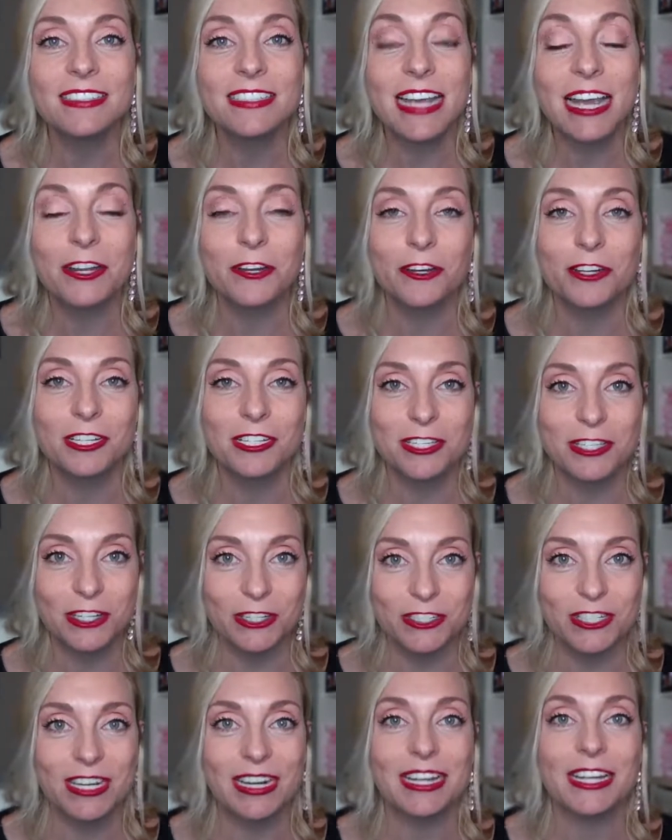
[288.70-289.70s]
Tag your
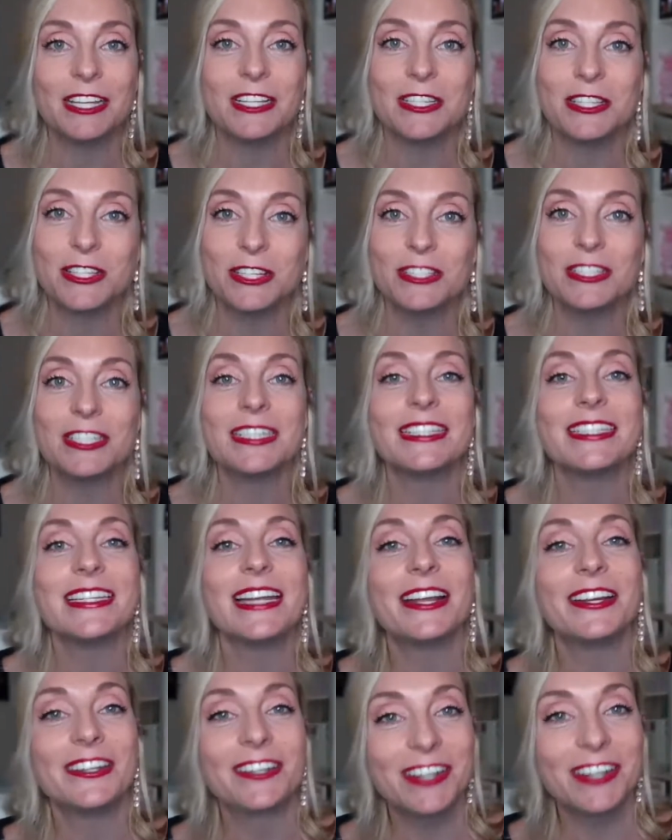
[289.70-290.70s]
consultant and consultants
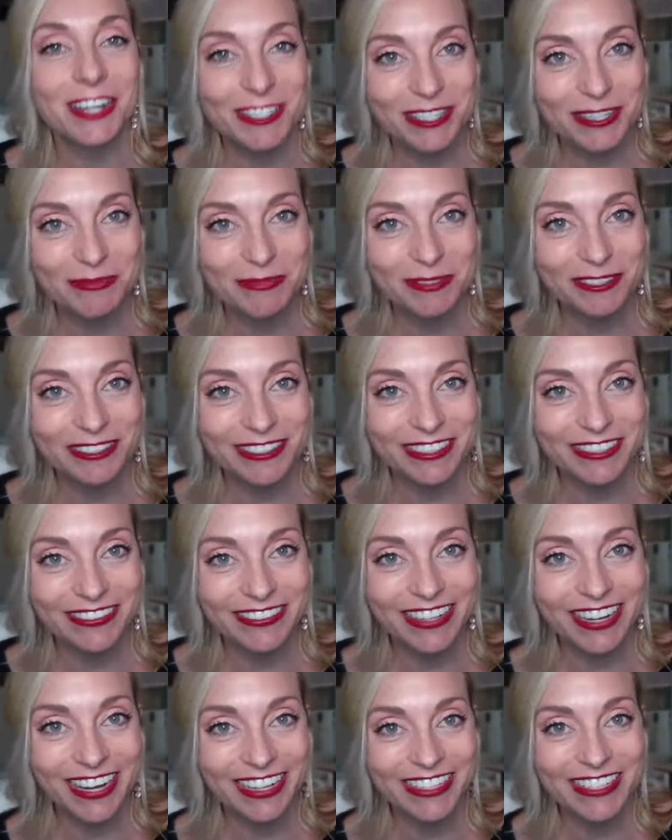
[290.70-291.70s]
tag your customers.
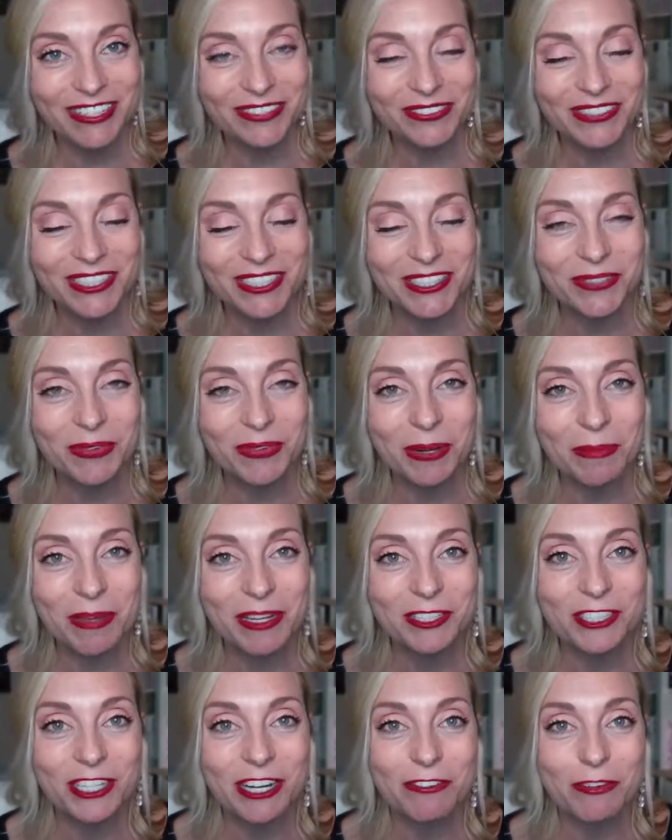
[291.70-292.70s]
Okay. So we just want to
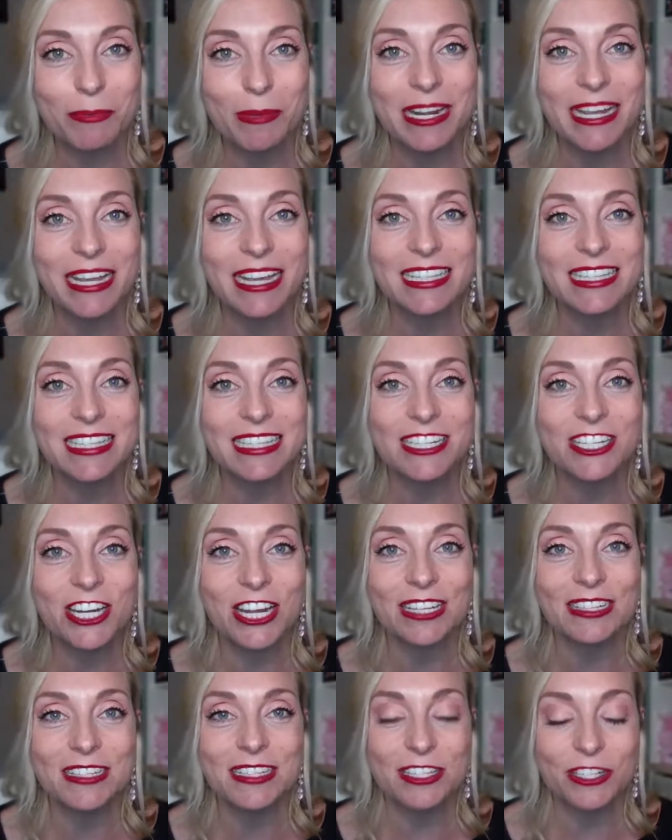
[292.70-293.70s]
make sure everybody gets a
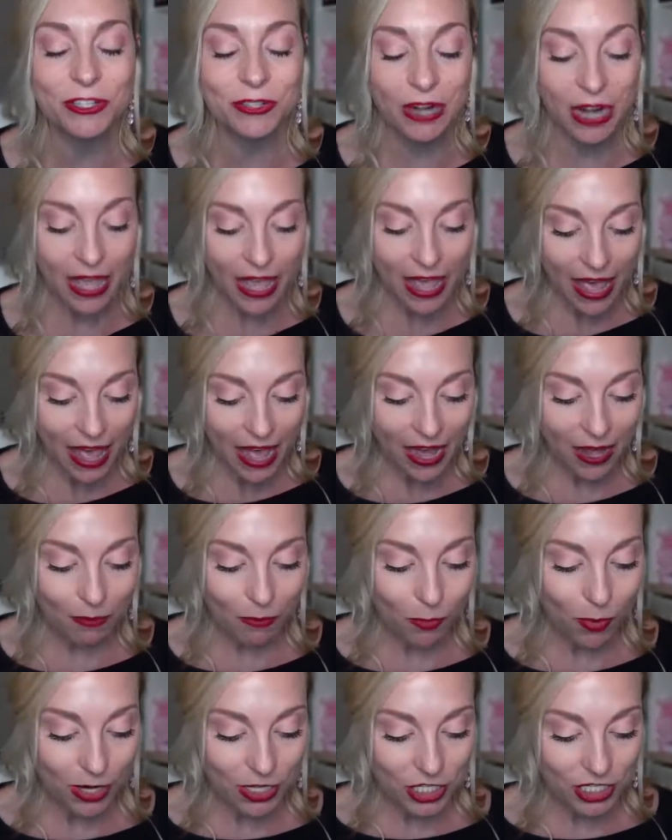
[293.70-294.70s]
chance to
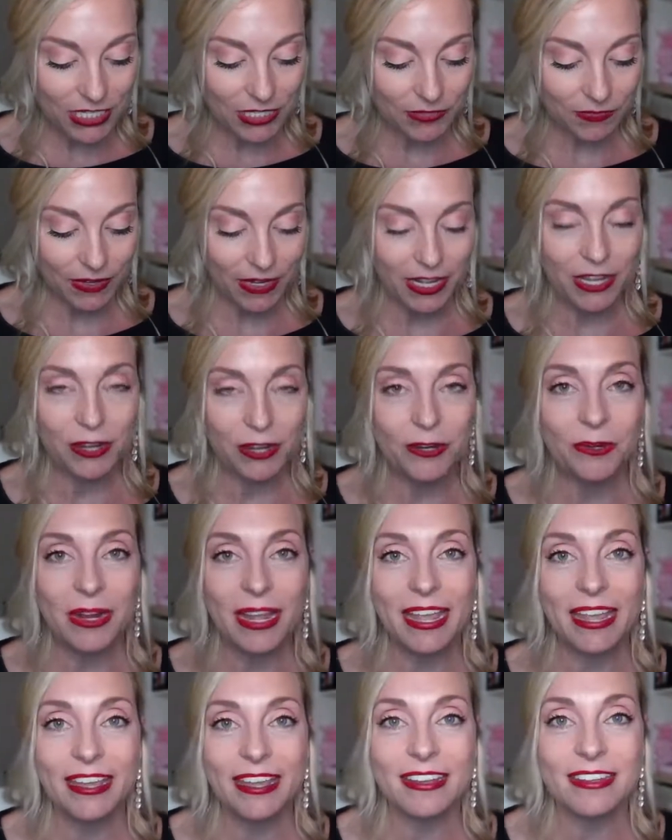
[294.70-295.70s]
watch this video.
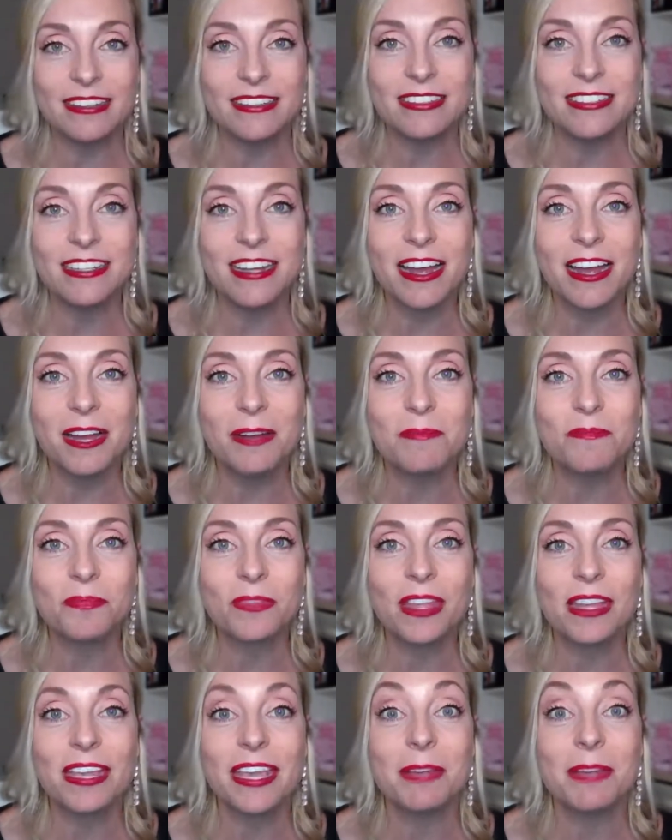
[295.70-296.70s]
And
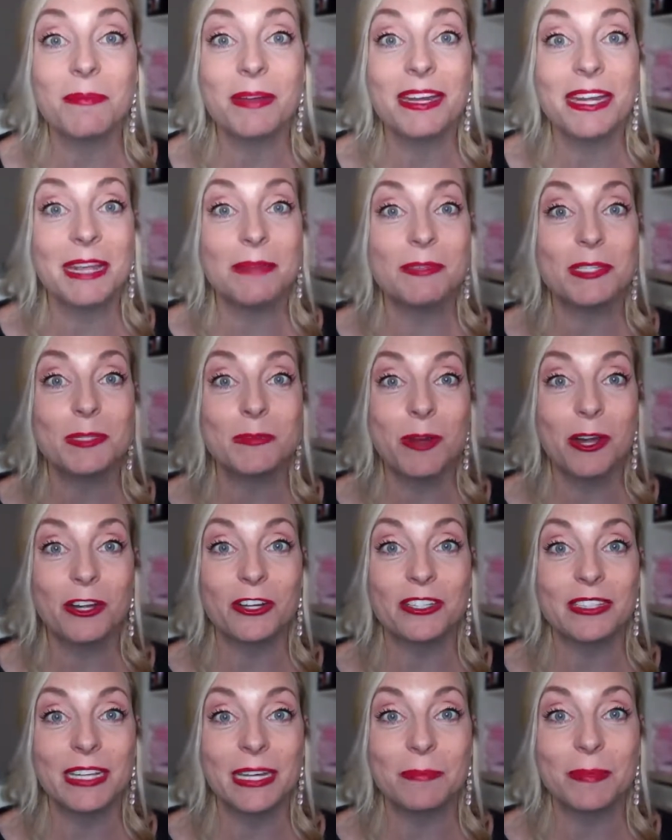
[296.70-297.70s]
again, my name is
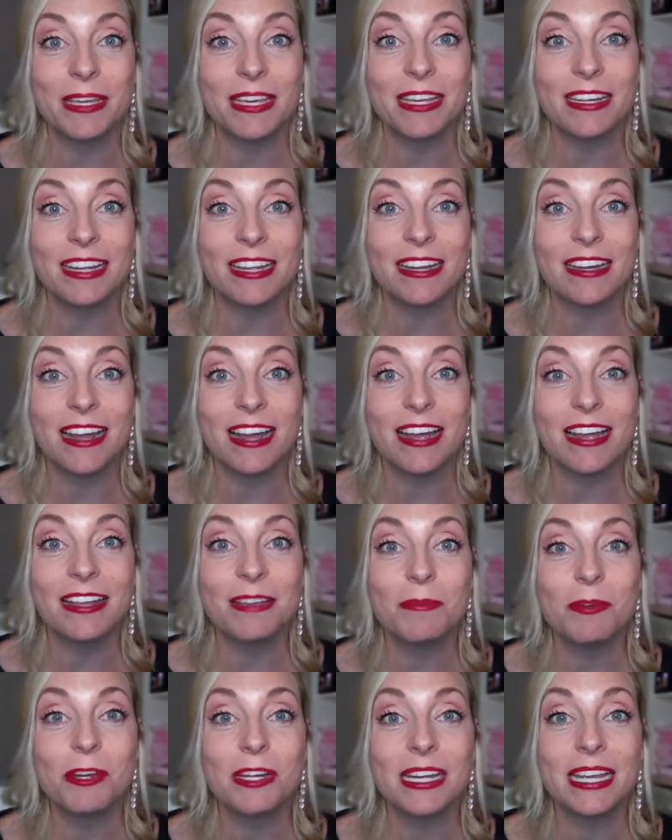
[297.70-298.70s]
Margrette Lamkin, and I
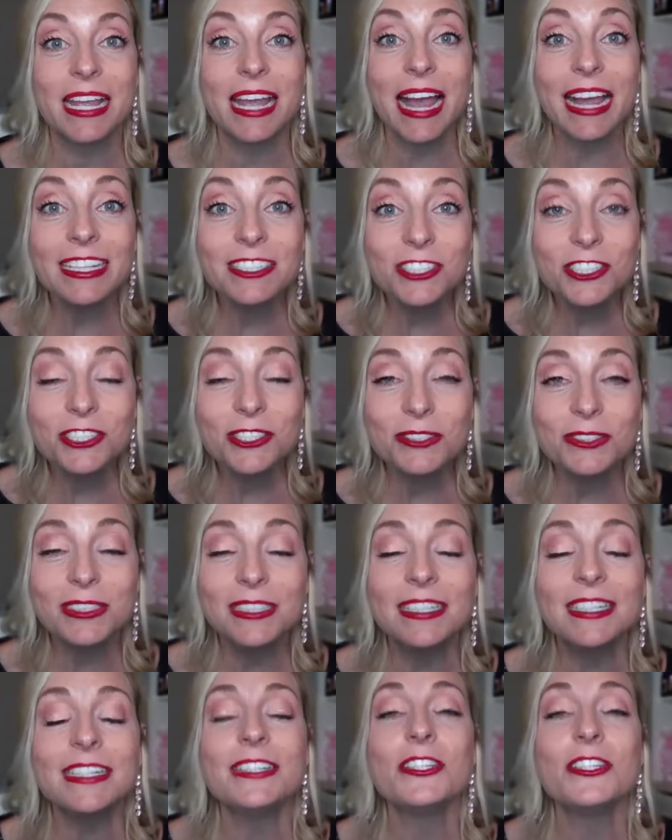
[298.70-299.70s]
am going to guide you
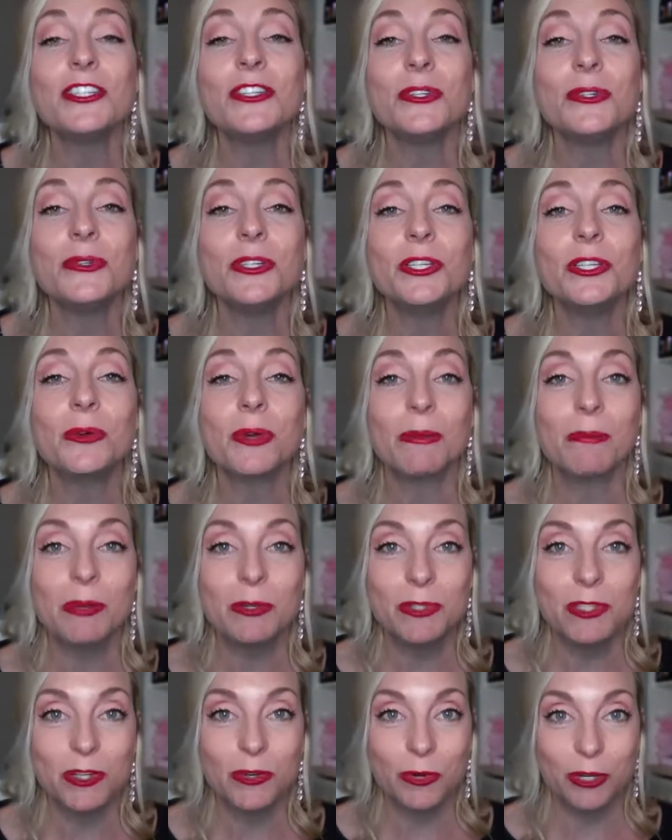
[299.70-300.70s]
to your
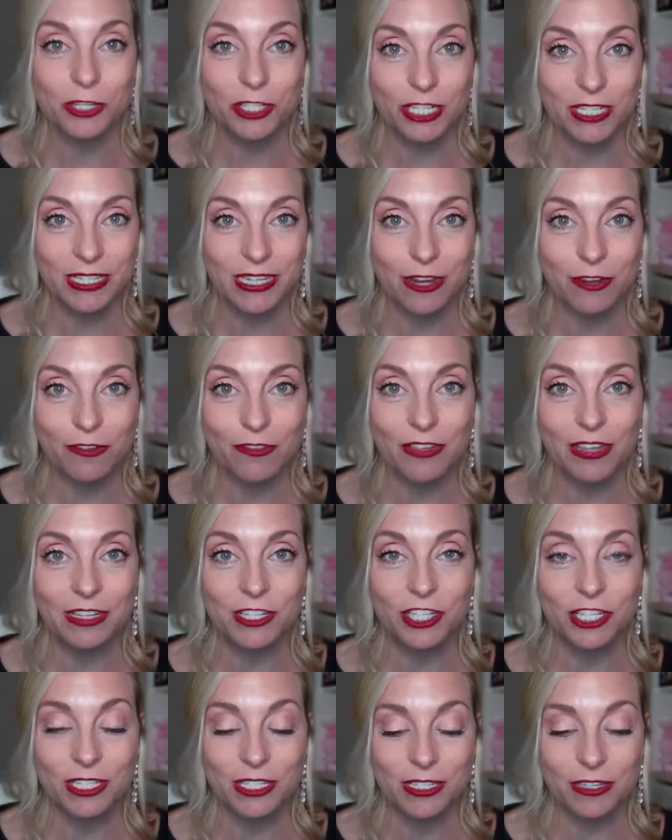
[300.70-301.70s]
most gorgeous self
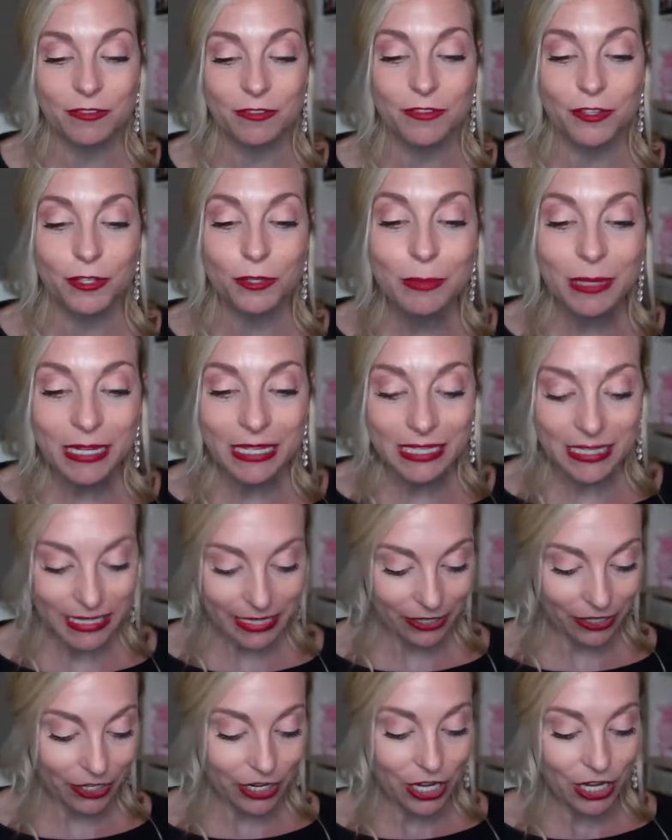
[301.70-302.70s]
in just a few minutes
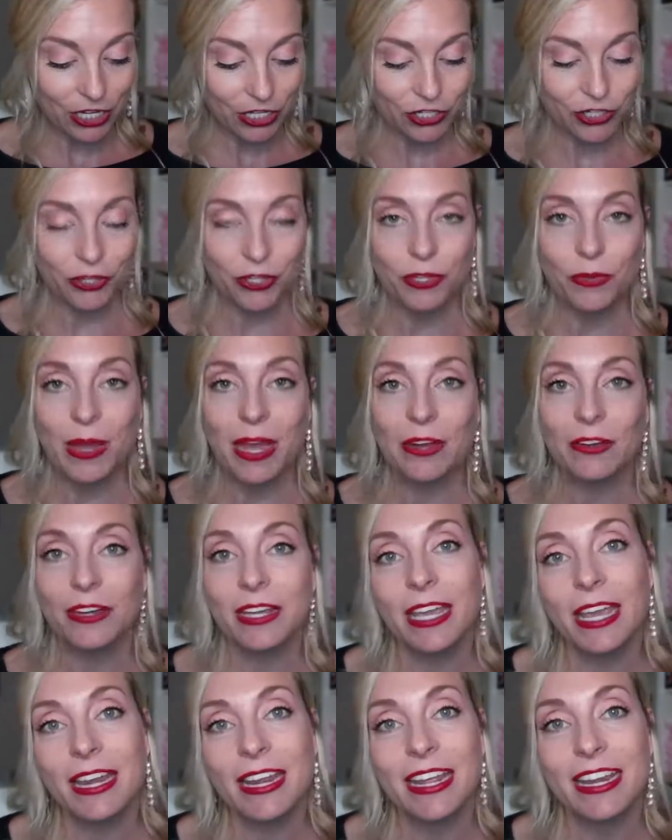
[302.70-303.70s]
here, show you how
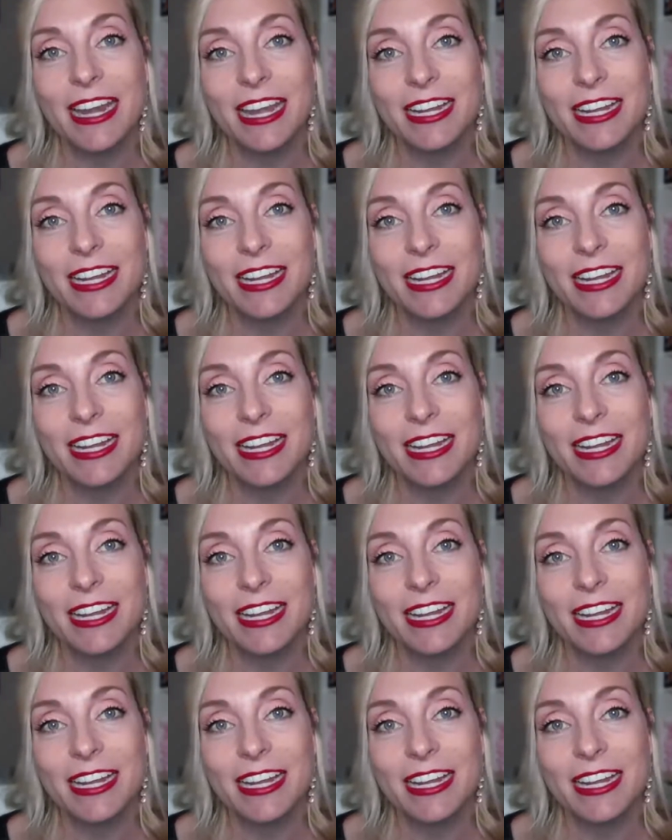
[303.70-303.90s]
to get a